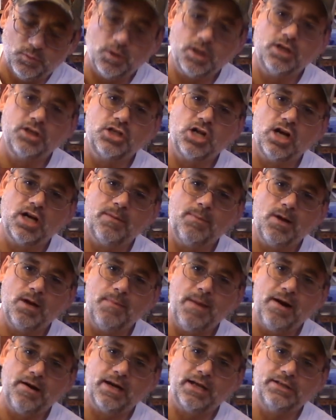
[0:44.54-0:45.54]
we're going to talk about
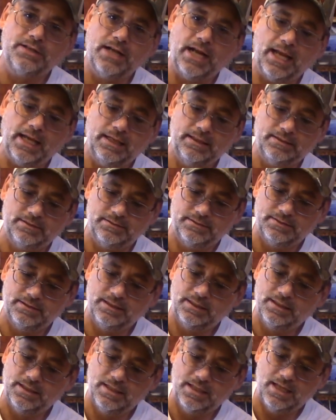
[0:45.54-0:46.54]
America today.
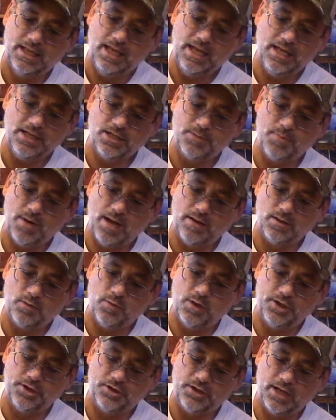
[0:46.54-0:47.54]
And you're probably
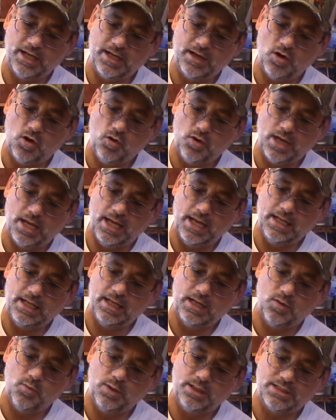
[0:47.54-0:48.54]
wondering, like, okay,
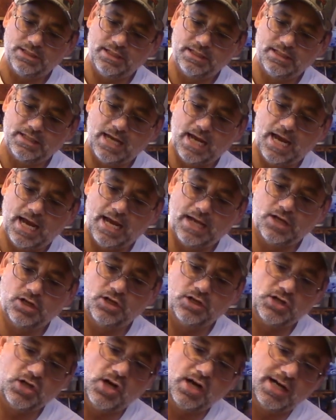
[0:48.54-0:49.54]
like, what's this guy
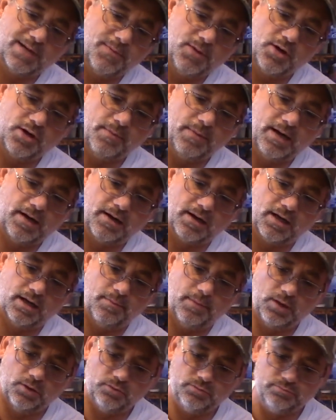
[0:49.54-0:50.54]
going to talk about America
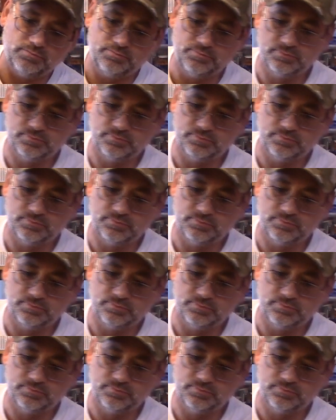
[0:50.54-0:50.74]
about?